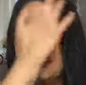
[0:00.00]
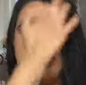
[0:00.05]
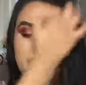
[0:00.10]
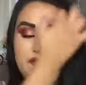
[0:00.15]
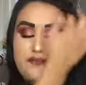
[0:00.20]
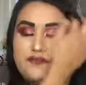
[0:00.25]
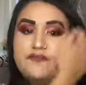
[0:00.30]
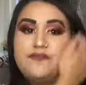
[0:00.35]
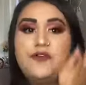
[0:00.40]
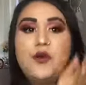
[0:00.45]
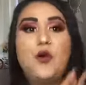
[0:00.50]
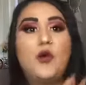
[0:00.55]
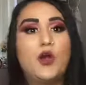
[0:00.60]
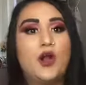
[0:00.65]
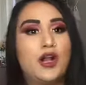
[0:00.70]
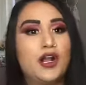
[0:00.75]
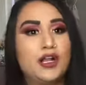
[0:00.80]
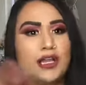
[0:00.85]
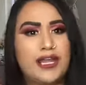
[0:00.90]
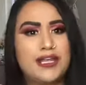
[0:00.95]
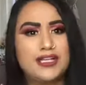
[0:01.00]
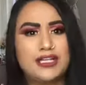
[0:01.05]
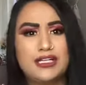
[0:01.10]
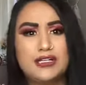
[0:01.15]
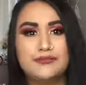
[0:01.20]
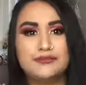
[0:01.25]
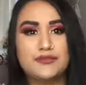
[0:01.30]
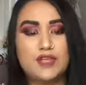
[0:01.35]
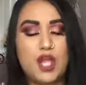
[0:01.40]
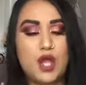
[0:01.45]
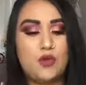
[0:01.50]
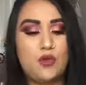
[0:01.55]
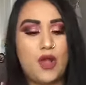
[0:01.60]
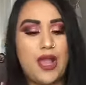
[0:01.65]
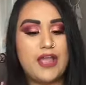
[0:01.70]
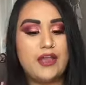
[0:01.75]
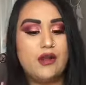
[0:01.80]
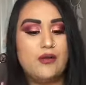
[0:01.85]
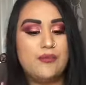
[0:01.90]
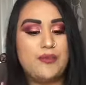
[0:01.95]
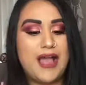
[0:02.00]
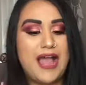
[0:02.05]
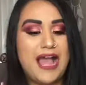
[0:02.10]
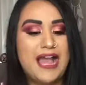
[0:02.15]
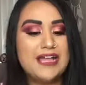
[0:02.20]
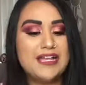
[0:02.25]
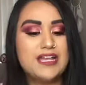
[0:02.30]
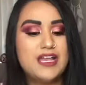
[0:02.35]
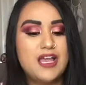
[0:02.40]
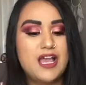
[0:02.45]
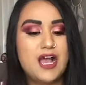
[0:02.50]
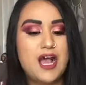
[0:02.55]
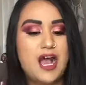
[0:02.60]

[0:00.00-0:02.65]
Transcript: before, like a while back,